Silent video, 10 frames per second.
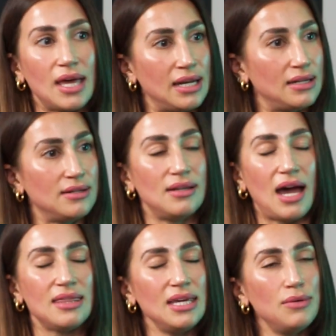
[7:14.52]
And
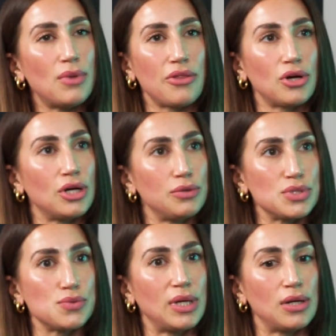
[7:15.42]
I think motherhood
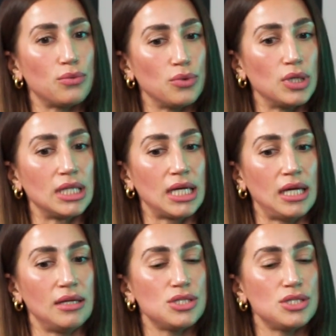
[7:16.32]
was when it really